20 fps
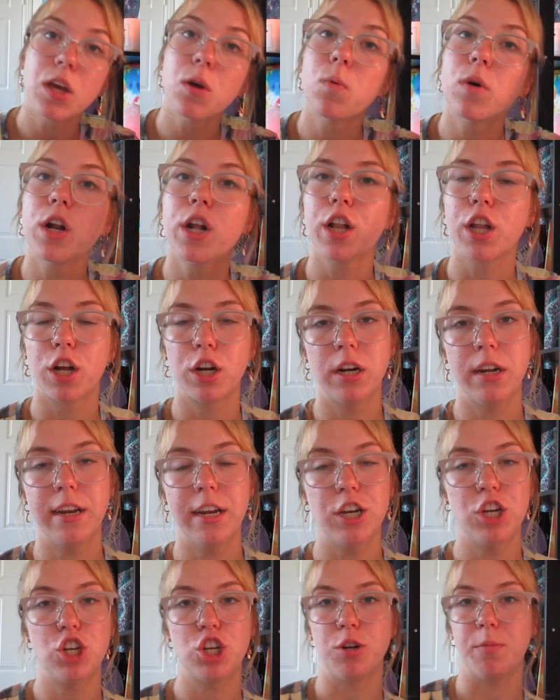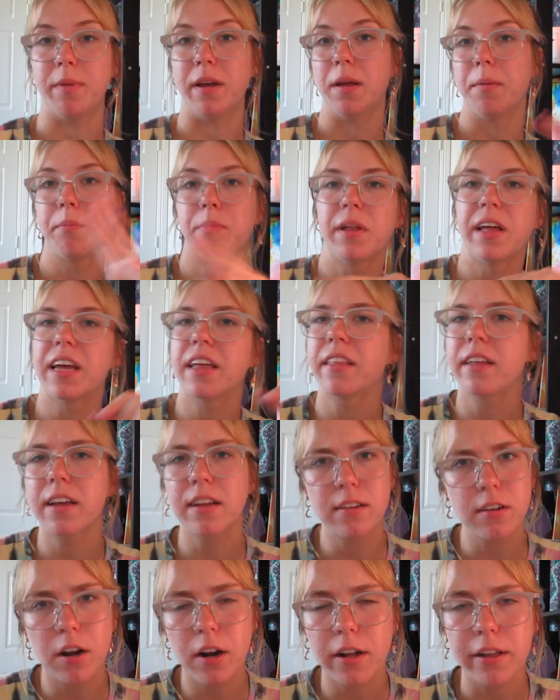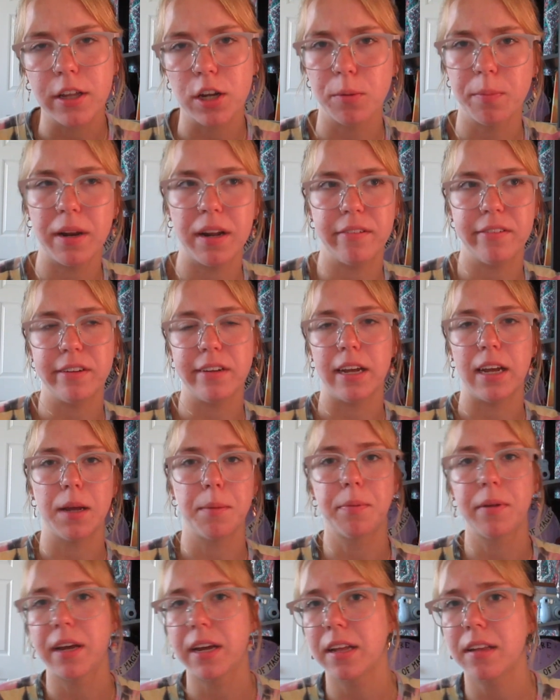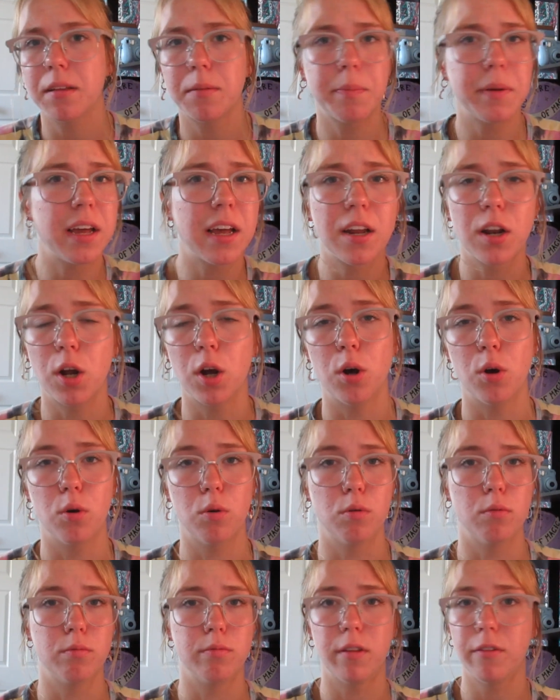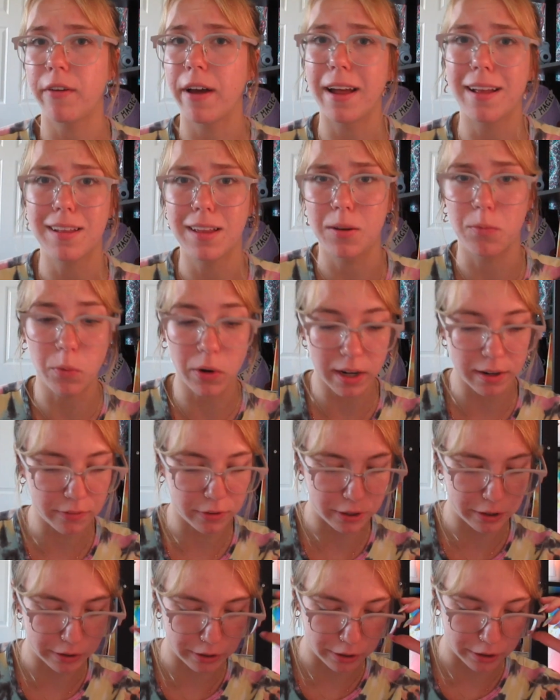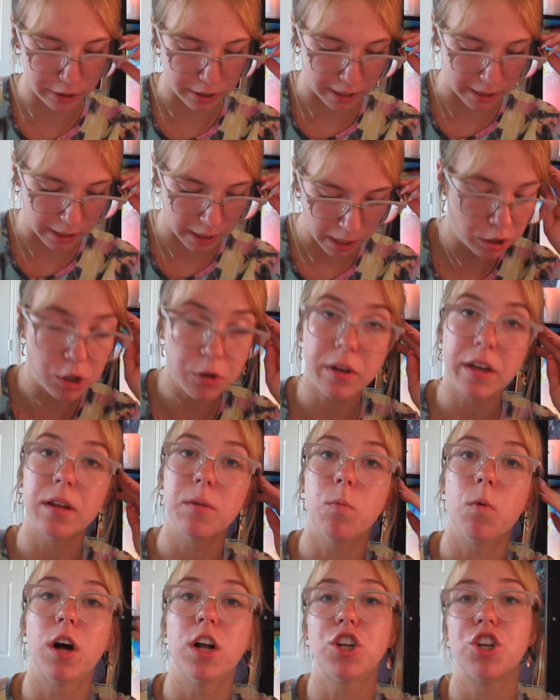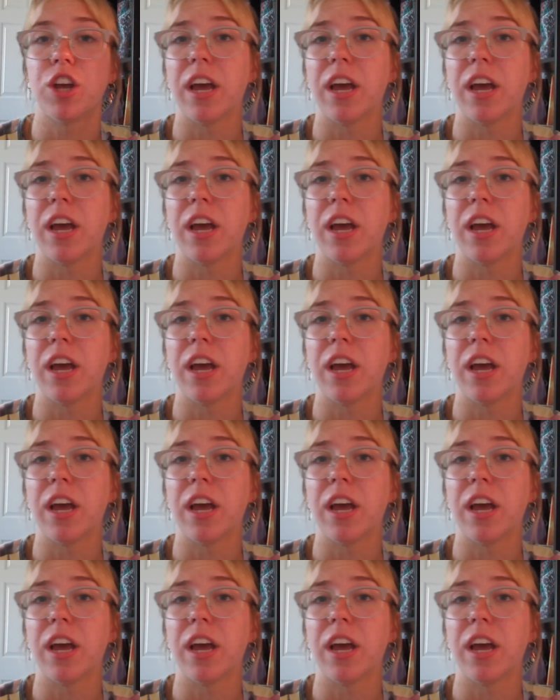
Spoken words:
you want to learn an instrument, play the guitar a little bit every day, play the piano, the violin, whatever you're learning. You can watch